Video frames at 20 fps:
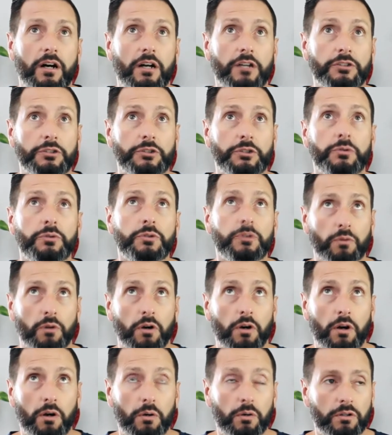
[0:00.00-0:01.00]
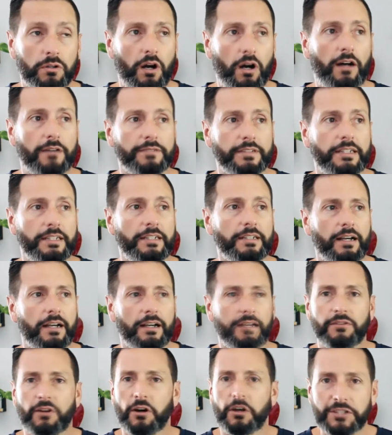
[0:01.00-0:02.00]
Two Crow Coffee.
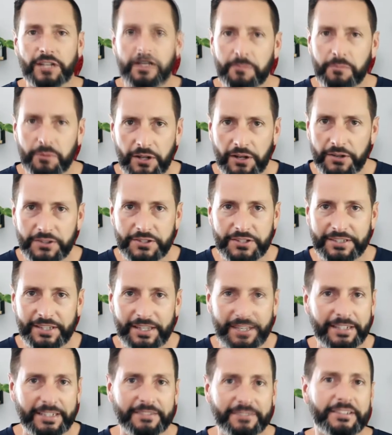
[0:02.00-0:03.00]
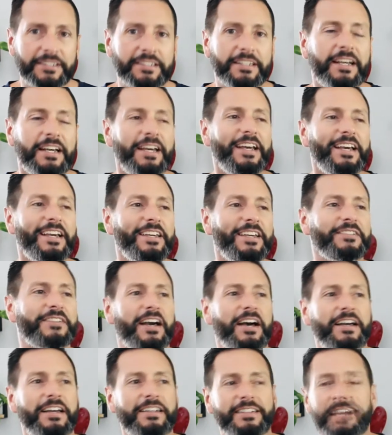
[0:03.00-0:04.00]
I have a hard time pronouncing that even. You've
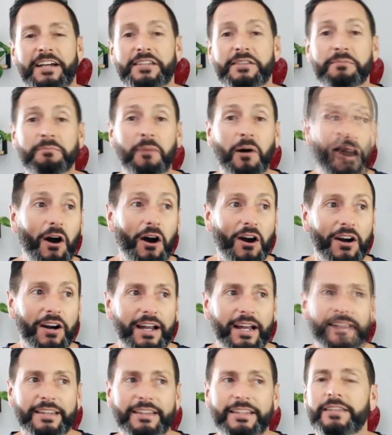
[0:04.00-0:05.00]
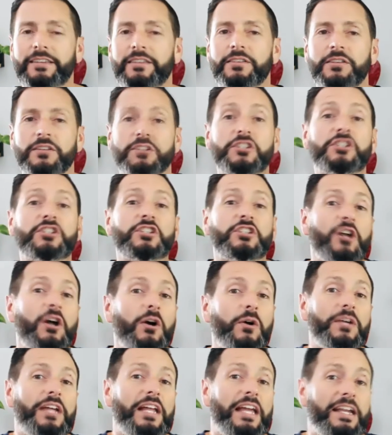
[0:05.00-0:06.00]
got Ninth Bar, and then the
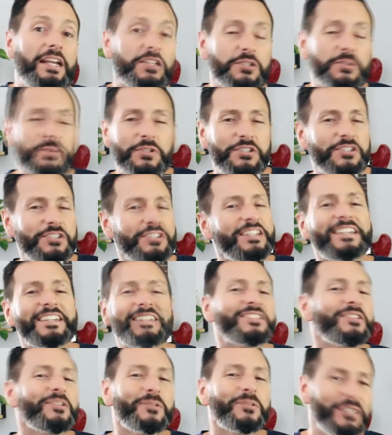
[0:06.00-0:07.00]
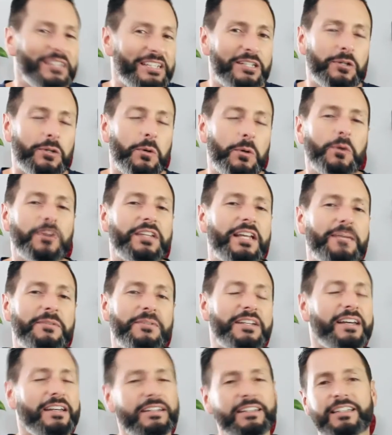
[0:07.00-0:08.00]
Scone Age, which is a really cool name.
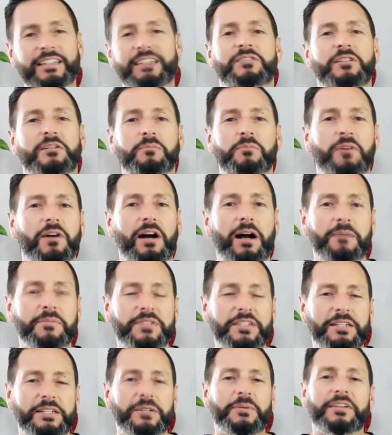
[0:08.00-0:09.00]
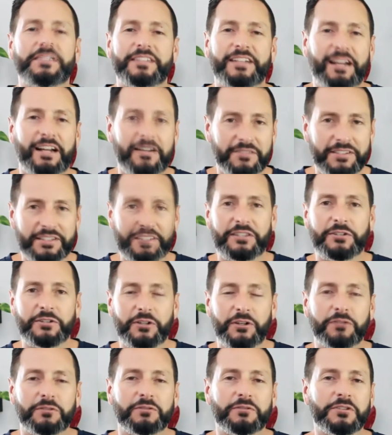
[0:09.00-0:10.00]
You got to give them props anyways. And obviously they're
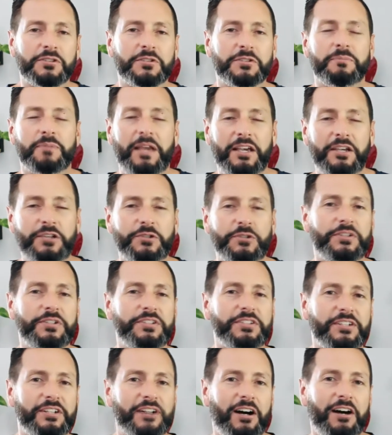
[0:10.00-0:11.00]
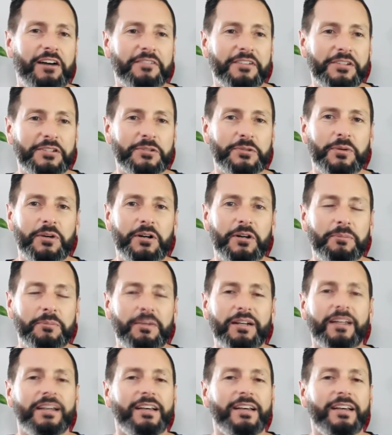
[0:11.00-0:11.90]
known for some pastries and coffee as well, but